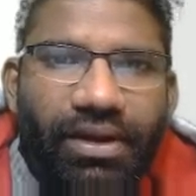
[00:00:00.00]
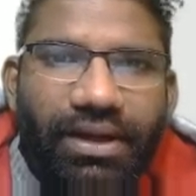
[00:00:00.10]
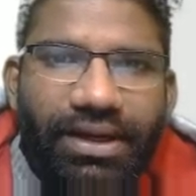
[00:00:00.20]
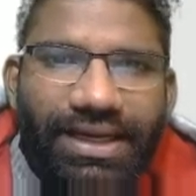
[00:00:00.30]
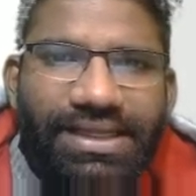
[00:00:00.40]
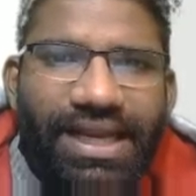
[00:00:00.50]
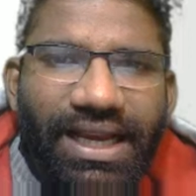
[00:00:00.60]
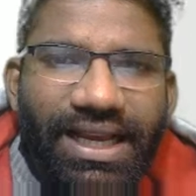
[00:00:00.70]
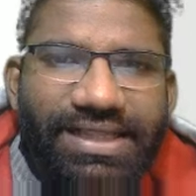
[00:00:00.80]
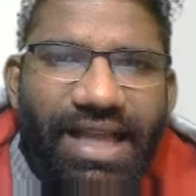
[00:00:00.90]
let us take
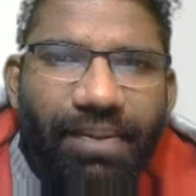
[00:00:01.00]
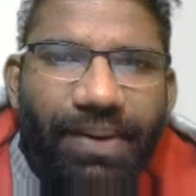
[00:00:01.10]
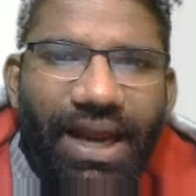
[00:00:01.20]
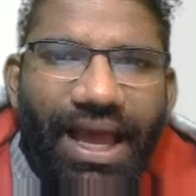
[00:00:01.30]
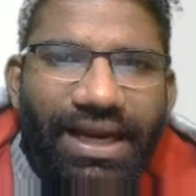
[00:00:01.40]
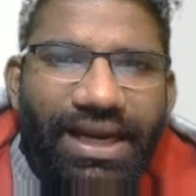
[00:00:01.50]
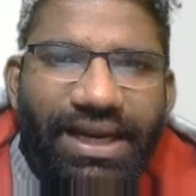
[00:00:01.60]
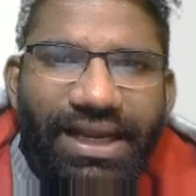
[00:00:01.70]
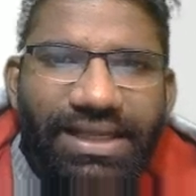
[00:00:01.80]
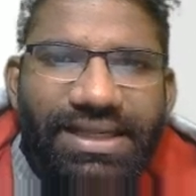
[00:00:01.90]
an example, an
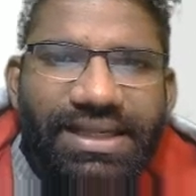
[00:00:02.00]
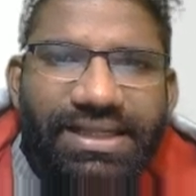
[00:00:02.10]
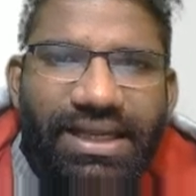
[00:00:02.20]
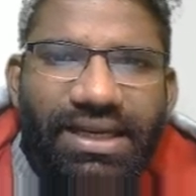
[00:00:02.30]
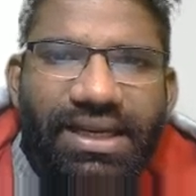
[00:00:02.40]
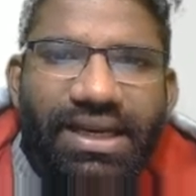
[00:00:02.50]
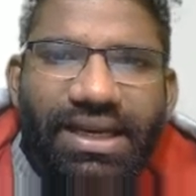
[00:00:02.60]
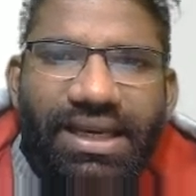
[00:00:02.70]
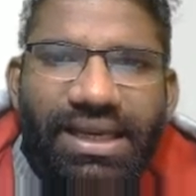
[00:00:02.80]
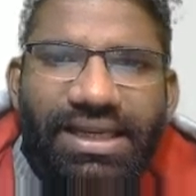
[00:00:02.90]
Indian citizen,
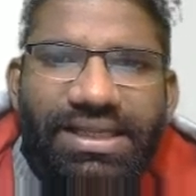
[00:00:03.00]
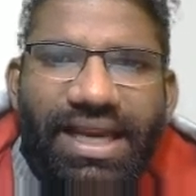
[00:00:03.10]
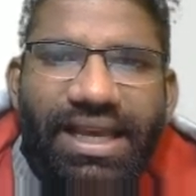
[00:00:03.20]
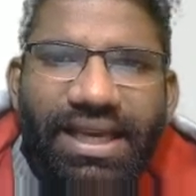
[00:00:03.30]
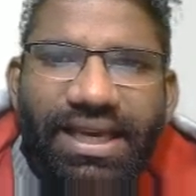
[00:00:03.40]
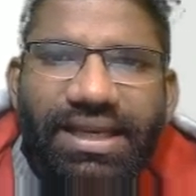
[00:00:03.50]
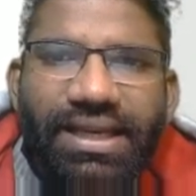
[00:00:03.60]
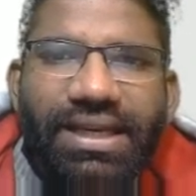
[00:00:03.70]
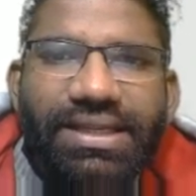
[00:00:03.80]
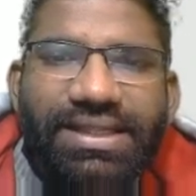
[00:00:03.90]
he is taking
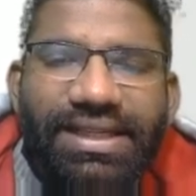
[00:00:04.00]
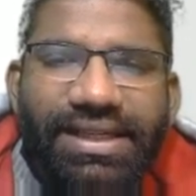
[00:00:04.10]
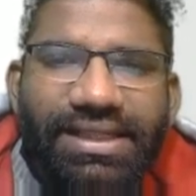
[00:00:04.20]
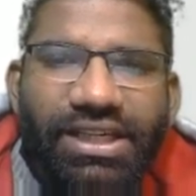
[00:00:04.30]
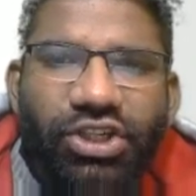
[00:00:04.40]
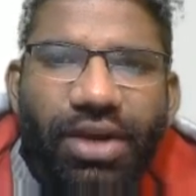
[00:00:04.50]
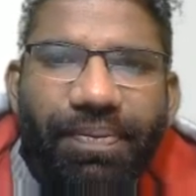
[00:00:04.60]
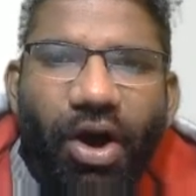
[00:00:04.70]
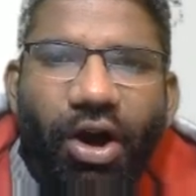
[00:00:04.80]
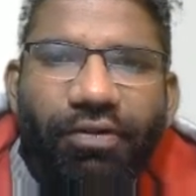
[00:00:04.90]

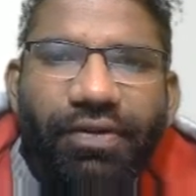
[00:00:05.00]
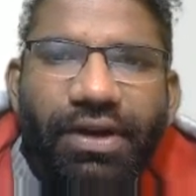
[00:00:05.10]
citizenship of